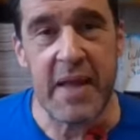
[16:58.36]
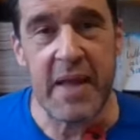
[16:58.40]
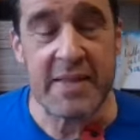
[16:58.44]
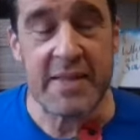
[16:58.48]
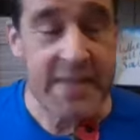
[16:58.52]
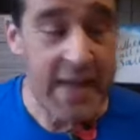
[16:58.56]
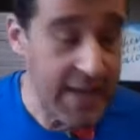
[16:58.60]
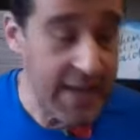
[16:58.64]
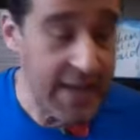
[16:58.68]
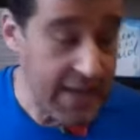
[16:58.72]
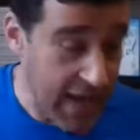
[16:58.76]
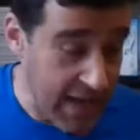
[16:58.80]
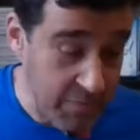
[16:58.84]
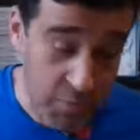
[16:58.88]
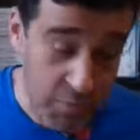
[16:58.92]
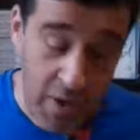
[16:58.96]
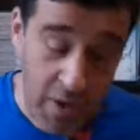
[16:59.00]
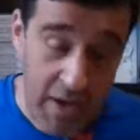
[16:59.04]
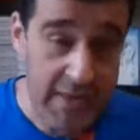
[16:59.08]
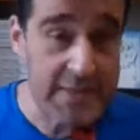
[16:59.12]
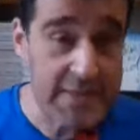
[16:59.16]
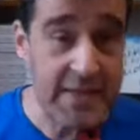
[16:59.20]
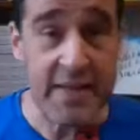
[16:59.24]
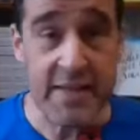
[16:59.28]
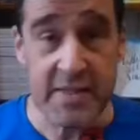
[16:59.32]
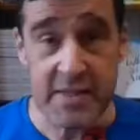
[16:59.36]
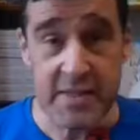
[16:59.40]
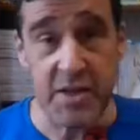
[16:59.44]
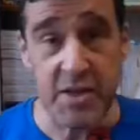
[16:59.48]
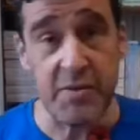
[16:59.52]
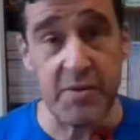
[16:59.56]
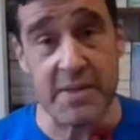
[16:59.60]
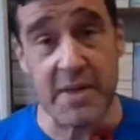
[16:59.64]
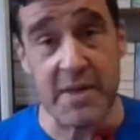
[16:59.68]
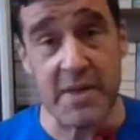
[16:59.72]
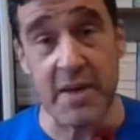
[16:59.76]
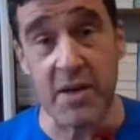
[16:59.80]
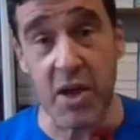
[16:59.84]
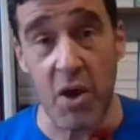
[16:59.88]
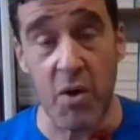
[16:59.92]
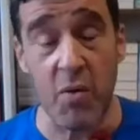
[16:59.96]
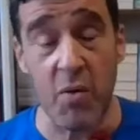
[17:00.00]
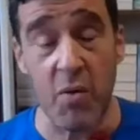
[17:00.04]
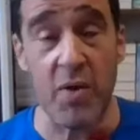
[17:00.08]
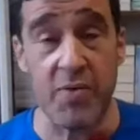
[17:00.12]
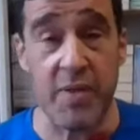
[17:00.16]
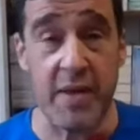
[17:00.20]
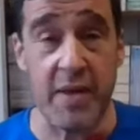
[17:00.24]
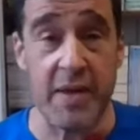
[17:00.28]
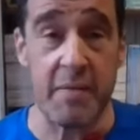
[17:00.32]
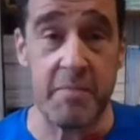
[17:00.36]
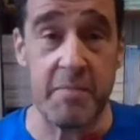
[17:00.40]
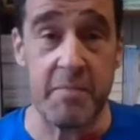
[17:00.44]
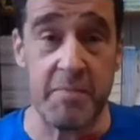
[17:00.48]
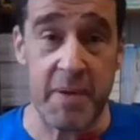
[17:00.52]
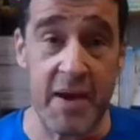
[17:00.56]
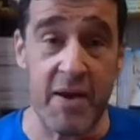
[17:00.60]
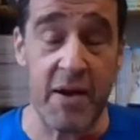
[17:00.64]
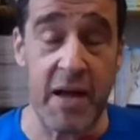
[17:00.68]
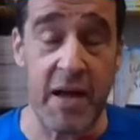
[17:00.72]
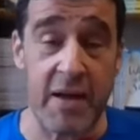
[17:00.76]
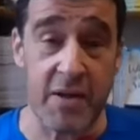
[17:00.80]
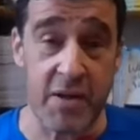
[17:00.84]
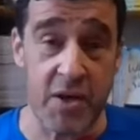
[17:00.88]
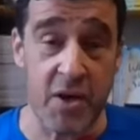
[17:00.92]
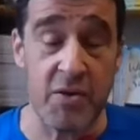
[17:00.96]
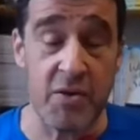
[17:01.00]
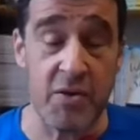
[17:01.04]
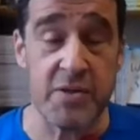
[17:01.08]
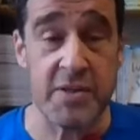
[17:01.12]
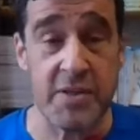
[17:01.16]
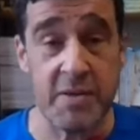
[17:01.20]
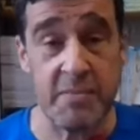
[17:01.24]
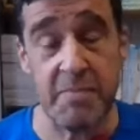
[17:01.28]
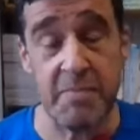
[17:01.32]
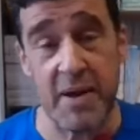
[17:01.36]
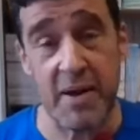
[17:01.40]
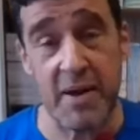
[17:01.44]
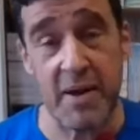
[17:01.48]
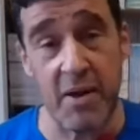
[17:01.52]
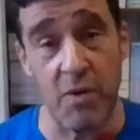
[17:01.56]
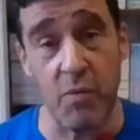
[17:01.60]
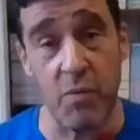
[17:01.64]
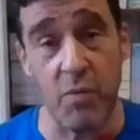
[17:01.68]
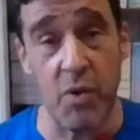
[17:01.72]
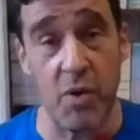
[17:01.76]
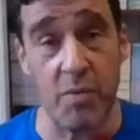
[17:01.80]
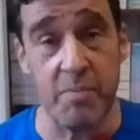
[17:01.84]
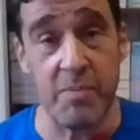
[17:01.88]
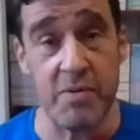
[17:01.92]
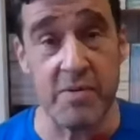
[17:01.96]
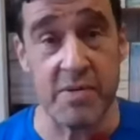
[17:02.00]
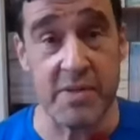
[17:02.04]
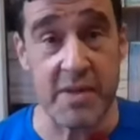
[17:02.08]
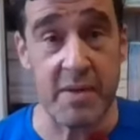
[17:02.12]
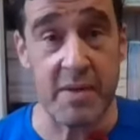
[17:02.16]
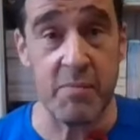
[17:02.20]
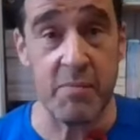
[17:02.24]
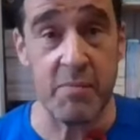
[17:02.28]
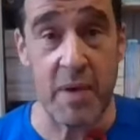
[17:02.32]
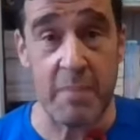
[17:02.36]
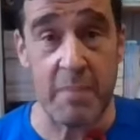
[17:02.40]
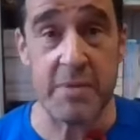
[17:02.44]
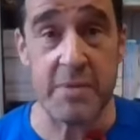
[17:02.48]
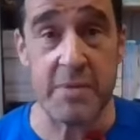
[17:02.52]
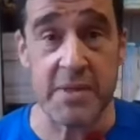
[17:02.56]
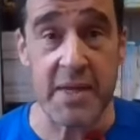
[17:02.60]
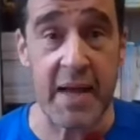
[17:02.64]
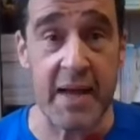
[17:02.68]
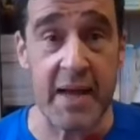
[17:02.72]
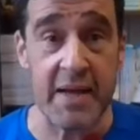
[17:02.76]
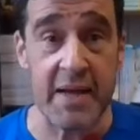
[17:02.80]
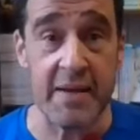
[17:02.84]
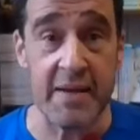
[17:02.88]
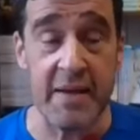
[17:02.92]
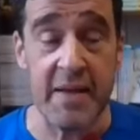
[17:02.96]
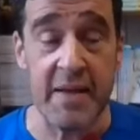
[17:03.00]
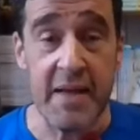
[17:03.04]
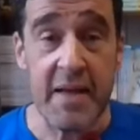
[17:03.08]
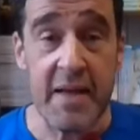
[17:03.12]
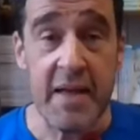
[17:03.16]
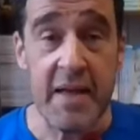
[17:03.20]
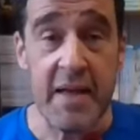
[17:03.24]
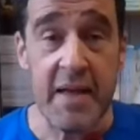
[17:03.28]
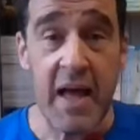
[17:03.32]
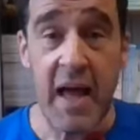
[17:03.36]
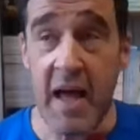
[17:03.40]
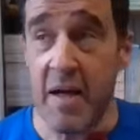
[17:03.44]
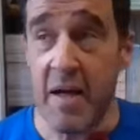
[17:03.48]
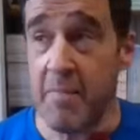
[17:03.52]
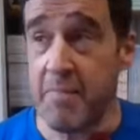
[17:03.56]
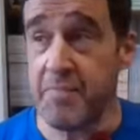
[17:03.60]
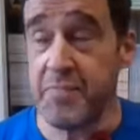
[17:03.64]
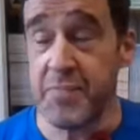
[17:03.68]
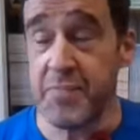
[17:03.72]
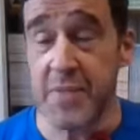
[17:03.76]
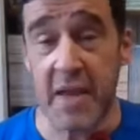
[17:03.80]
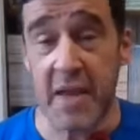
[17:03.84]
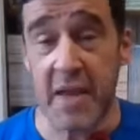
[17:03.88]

What I tend to do is I go to the Imperial War Museum website, and